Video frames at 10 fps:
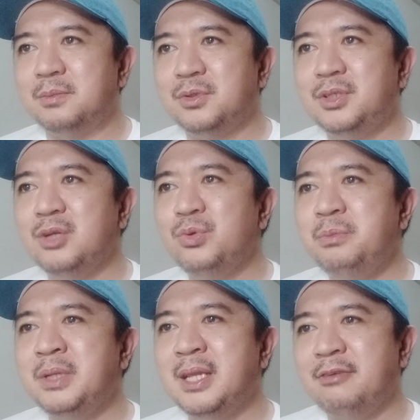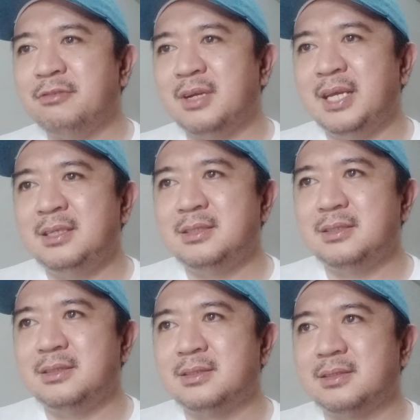To deal with midlife
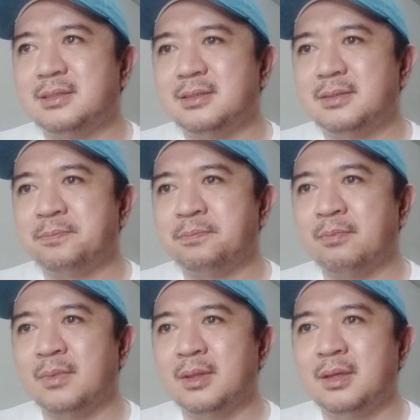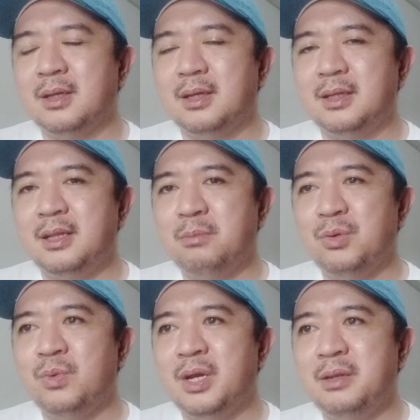crisis, number
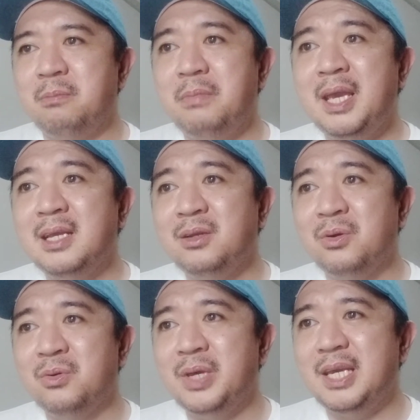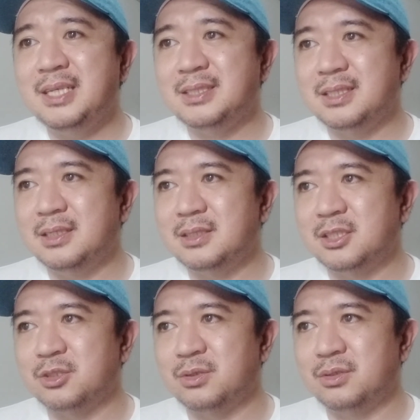one, make no hasty
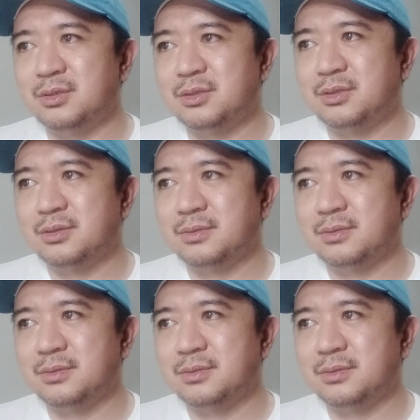decisions.